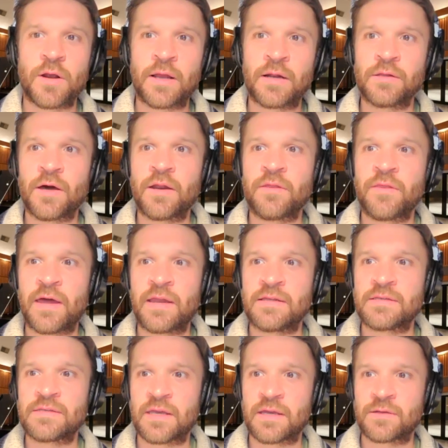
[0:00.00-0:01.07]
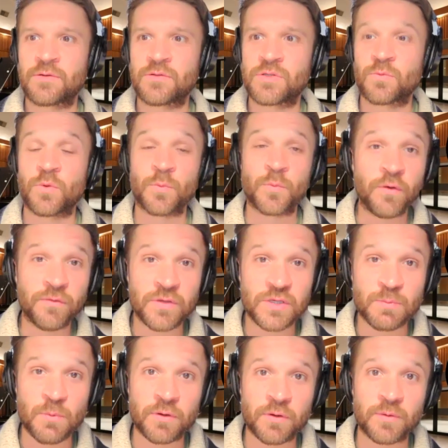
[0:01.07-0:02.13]
And a lot of that is like to remove the
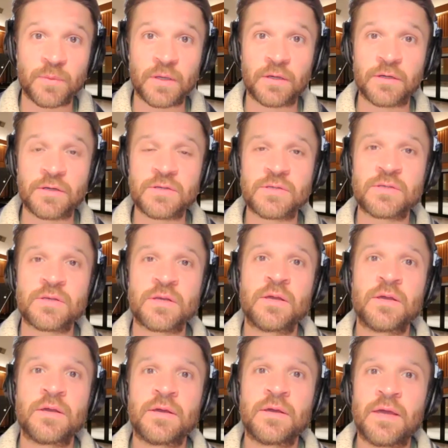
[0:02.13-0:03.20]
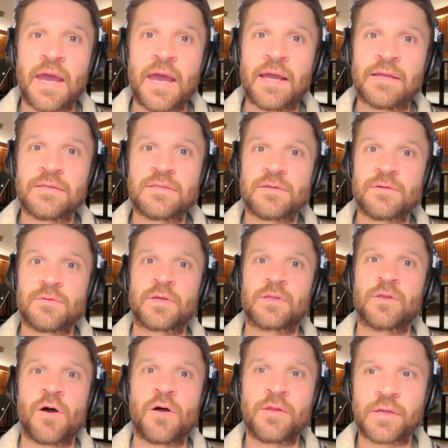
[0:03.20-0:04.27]
smoke and mirrors and to
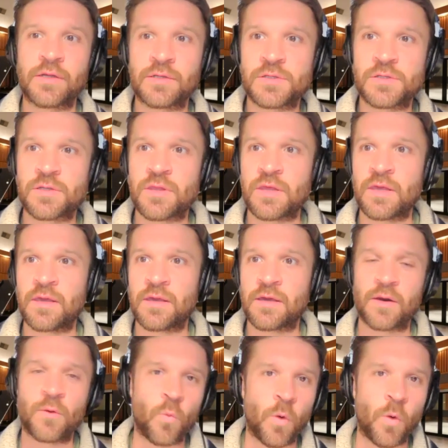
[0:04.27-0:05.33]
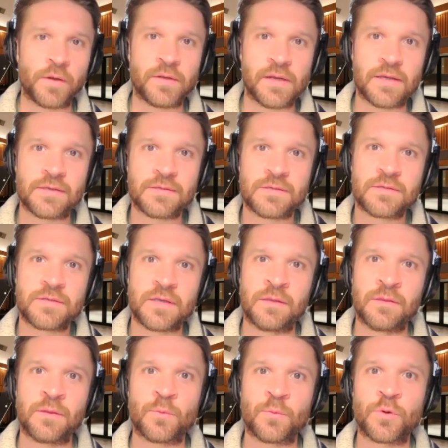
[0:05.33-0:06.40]
acknowledge the kind of oneness
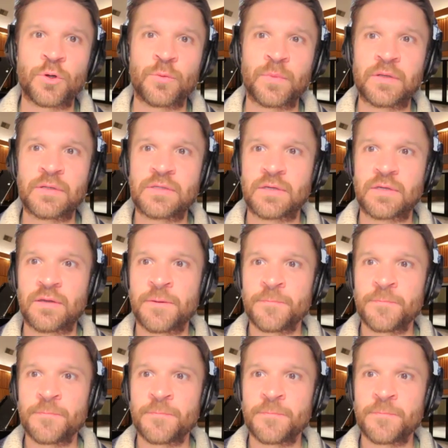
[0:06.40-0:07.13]
in the room, and to,